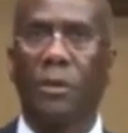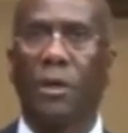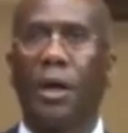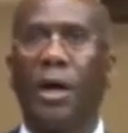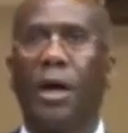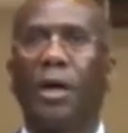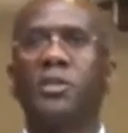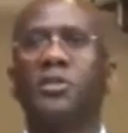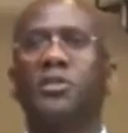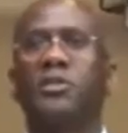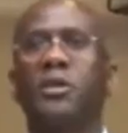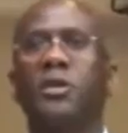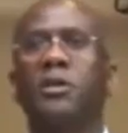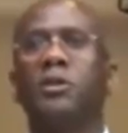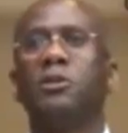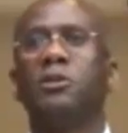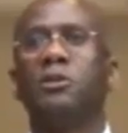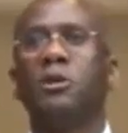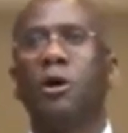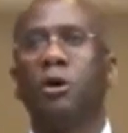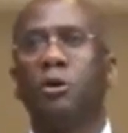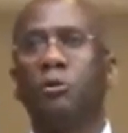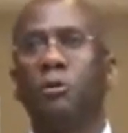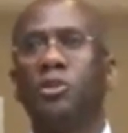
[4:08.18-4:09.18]
I say
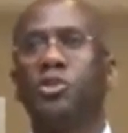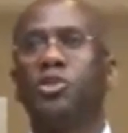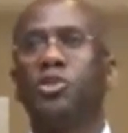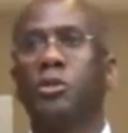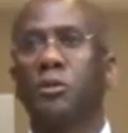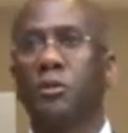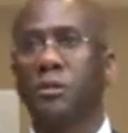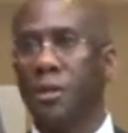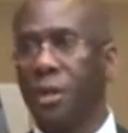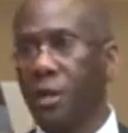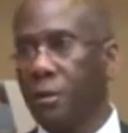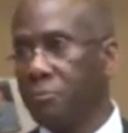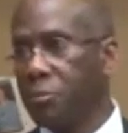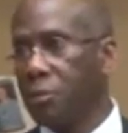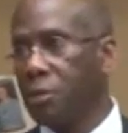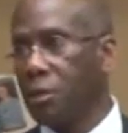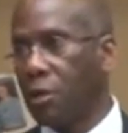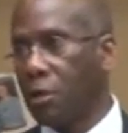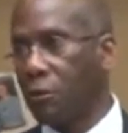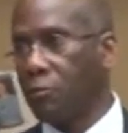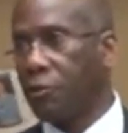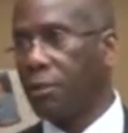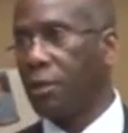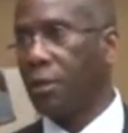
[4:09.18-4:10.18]
no, it should not be
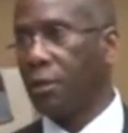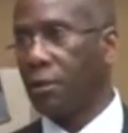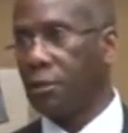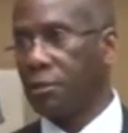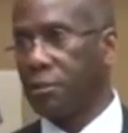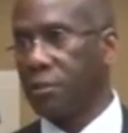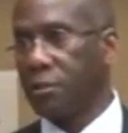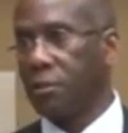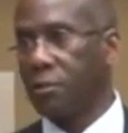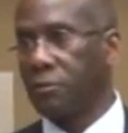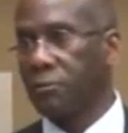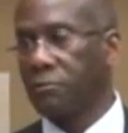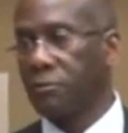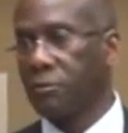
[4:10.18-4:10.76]
our reality.